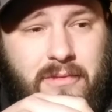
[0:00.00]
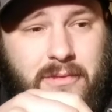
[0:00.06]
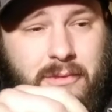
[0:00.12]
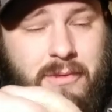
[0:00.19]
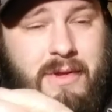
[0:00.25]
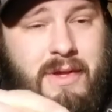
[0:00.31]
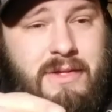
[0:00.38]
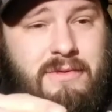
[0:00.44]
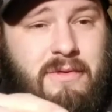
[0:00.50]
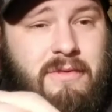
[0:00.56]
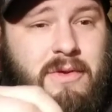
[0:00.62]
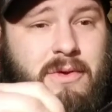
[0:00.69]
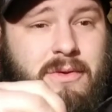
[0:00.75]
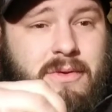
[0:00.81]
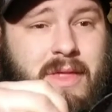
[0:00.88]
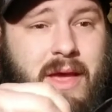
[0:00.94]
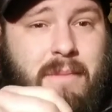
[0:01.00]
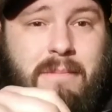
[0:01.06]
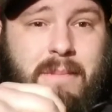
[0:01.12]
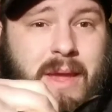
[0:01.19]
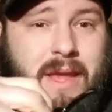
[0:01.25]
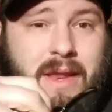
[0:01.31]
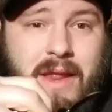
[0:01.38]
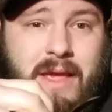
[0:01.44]
through this review that
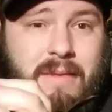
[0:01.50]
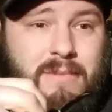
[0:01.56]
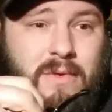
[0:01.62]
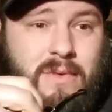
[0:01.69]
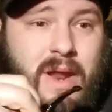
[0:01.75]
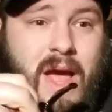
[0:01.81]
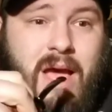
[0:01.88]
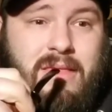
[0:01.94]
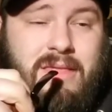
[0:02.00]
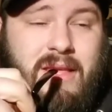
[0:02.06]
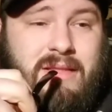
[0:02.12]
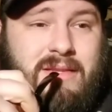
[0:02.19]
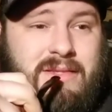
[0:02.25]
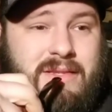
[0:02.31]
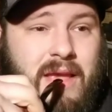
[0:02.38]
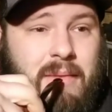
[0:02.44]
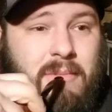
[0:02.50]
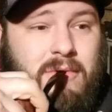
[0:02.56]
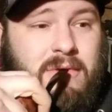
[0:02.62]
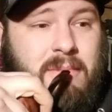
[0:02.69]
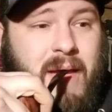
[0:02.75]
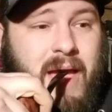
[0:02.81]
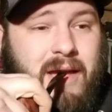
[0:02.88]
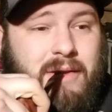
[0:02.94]
me and him do not think the same on
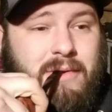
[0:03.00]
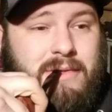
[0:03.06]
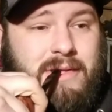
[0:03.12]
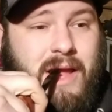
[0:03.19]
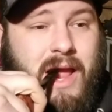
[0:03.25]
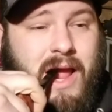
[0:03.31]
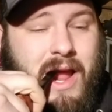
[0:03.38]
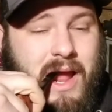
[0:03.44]
tobaccos.